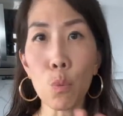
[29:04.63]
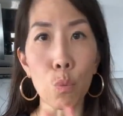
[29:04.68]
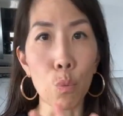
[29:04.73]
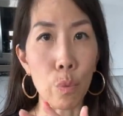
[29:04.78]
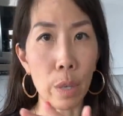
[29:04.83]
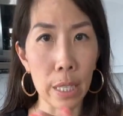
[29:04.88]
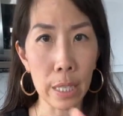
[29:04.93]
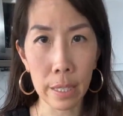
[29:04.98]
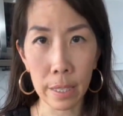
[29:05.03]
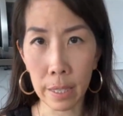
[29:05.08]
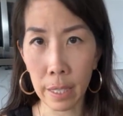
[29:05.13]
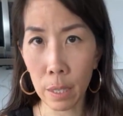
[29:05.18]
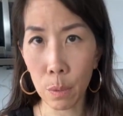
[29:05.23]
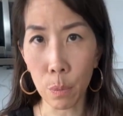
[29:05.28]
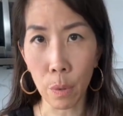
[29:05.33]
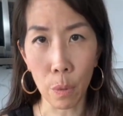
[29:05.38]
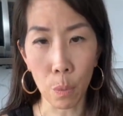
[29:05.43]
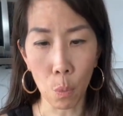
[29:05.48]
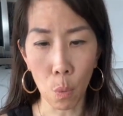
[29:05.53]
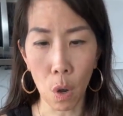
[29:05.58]
rinse
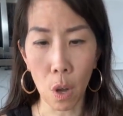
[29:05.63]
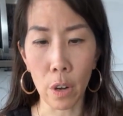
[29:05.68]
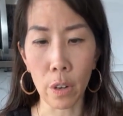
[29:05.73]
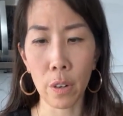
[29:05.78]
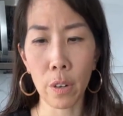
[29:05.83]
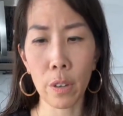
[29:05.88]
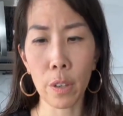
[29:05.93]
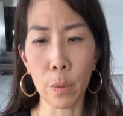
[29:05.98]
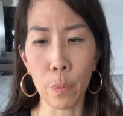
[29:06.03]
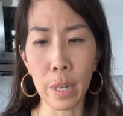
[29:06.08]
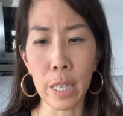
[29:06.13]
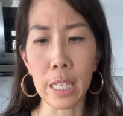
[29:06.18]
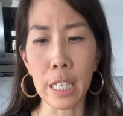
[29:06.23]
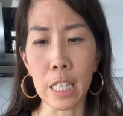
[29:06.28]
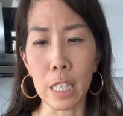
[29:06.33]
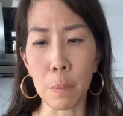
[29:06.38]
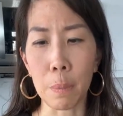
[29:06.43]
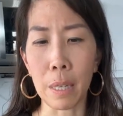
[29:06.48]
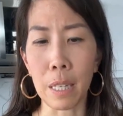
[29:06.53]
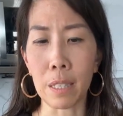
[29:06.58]
it with water. The
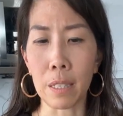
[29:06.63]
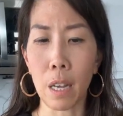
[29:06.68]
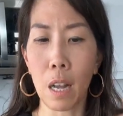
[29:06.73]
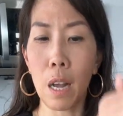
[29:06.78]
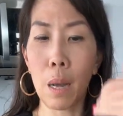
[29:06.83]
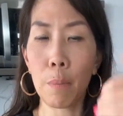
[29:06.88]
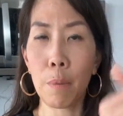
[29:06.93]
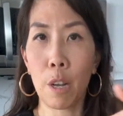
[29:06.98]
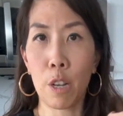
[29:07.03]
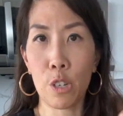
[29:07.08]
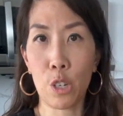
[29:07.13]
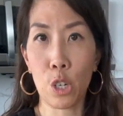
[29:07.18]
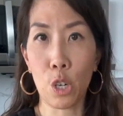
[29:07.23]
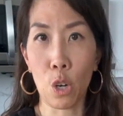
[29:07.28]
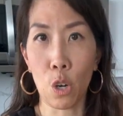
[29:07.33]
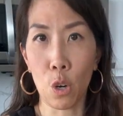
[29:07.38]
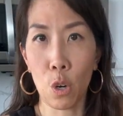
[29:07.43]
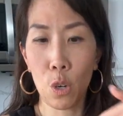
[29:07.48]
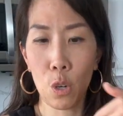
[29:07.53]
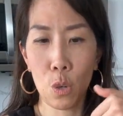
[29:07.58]
reason is because I'm not
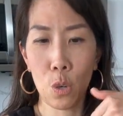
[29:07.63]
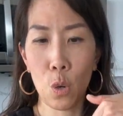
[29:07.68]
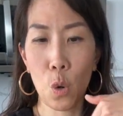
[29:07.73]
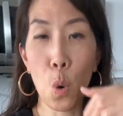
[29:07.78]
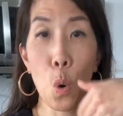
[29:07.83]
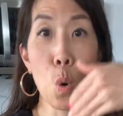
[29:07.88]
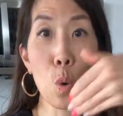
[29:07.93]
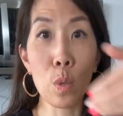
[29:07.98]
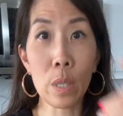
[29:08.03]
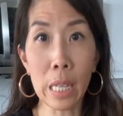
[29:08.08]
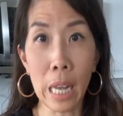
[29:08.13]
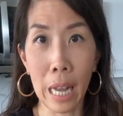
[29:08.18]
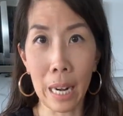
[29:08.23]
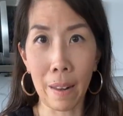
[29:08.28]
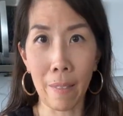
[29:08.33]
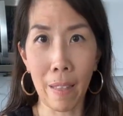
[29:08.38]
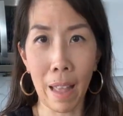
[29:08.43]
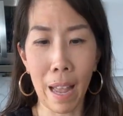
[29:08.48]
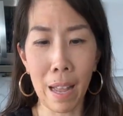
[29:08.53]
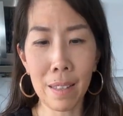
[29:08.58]
sure who's
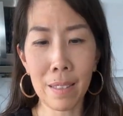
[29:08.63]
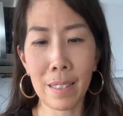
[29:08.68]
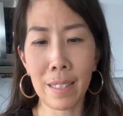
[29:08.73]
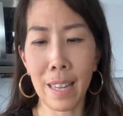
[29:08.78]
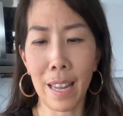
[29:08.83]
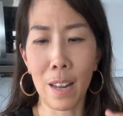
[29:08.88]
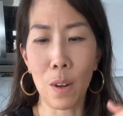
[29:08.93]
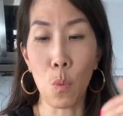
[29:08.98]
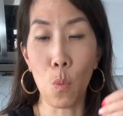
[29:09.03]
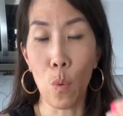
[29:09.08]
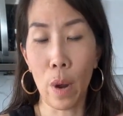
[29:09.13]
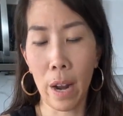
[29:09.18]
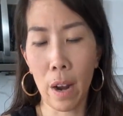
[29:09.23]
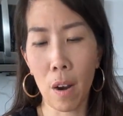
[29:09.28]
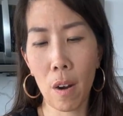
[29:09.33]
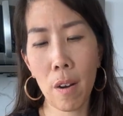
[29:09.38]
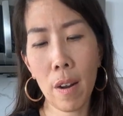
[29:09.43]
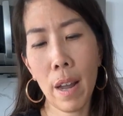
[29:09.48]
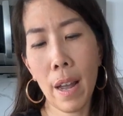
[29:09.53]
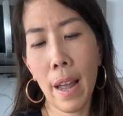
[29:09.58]
cut it last and
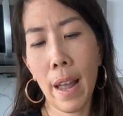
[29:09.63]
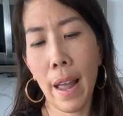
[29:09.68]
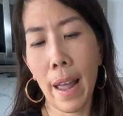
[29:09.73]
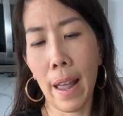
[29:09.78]
where.